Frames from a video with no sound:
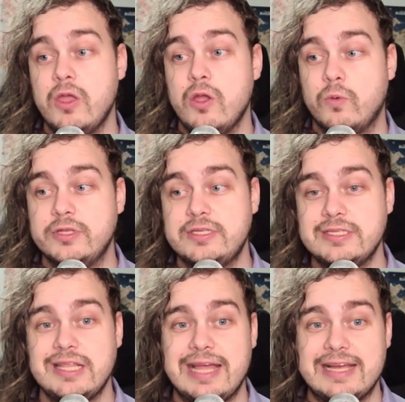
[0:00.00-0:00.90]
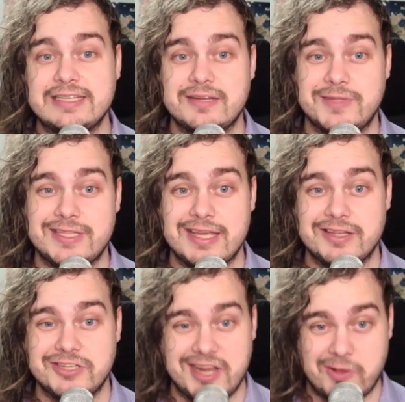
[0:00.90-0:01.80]
where this is the last time that the
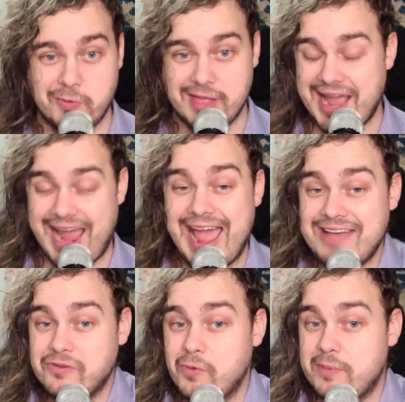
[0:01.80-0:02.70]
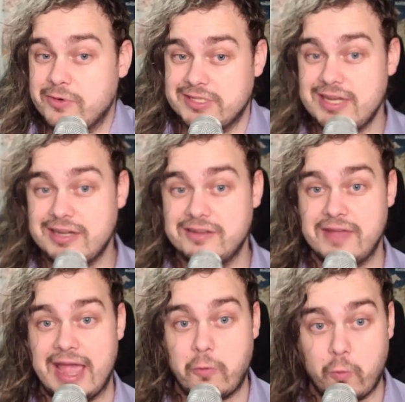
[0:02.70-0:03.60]
LJL will have a representative
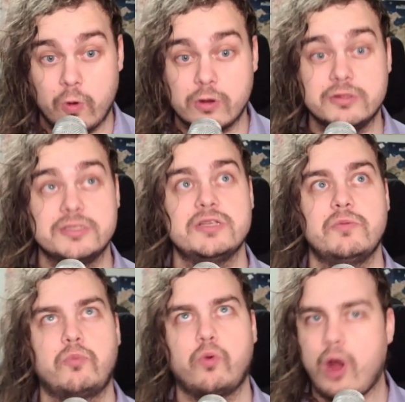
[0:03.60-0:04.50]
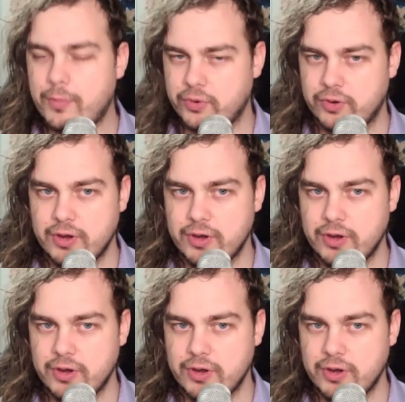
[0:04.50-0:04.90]
at Worlds proper.